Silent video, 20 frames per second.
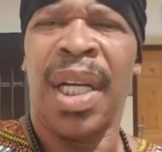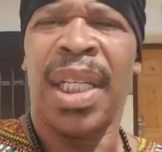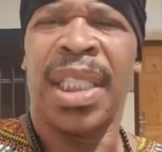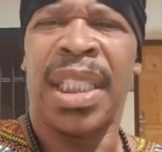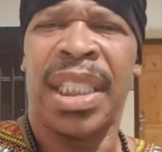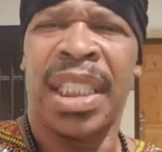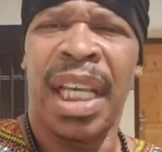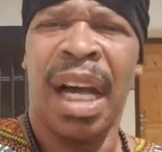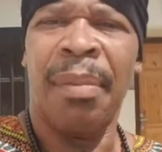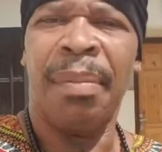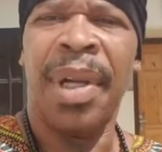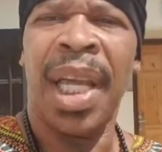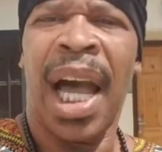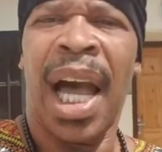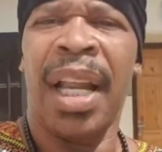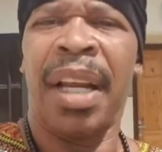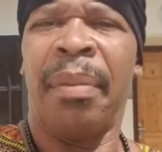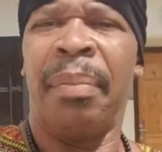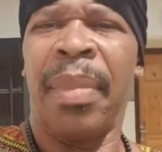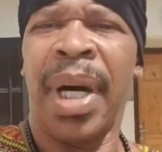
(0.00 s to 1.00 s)
some
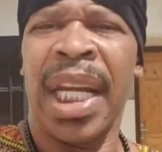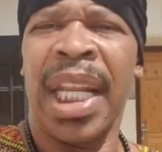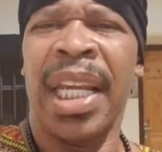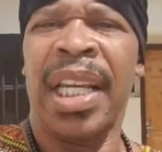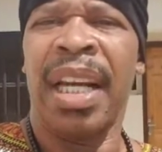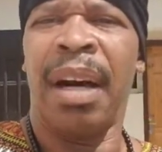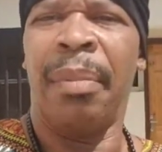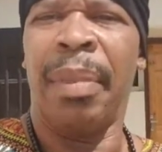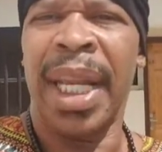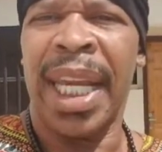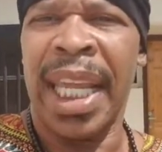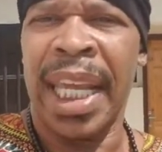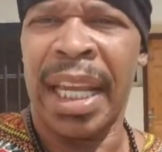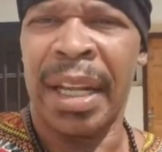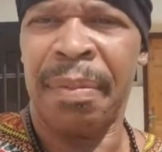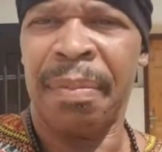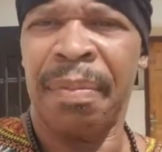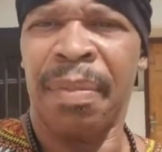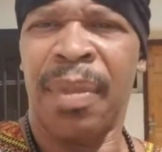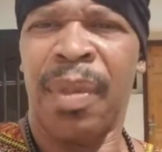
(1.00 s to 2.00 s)
kind of money coming
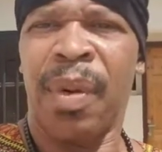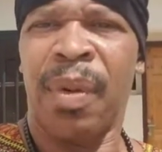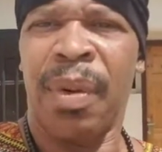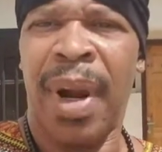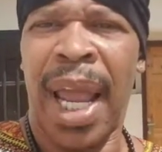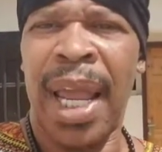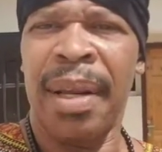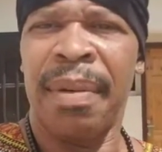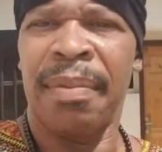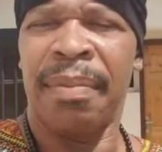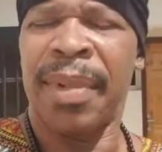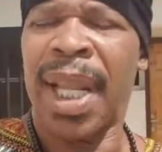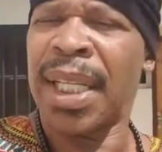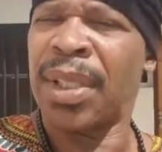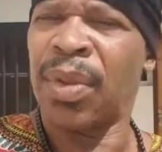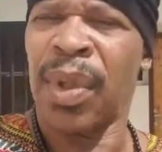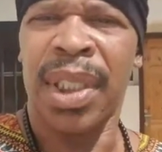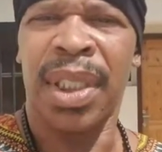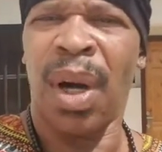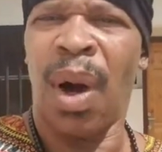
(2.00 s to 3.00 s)
in, right?
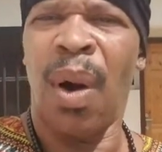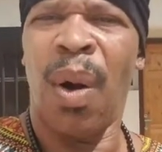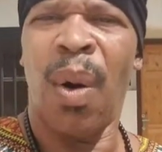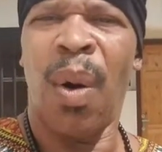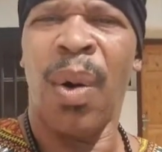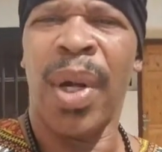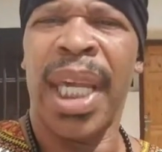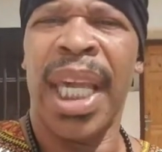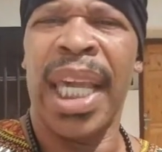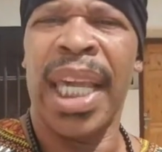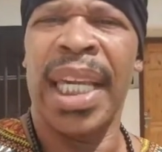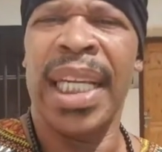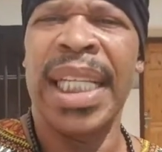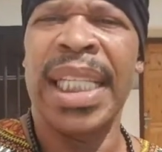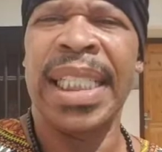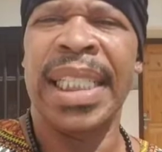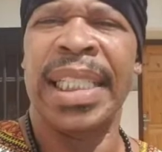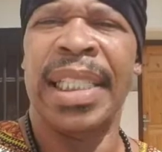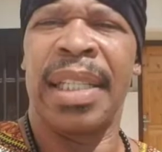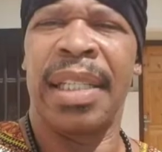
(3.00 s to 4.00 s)
That's what the whole key
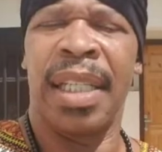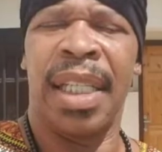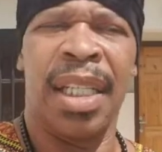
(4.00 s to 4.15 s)
is.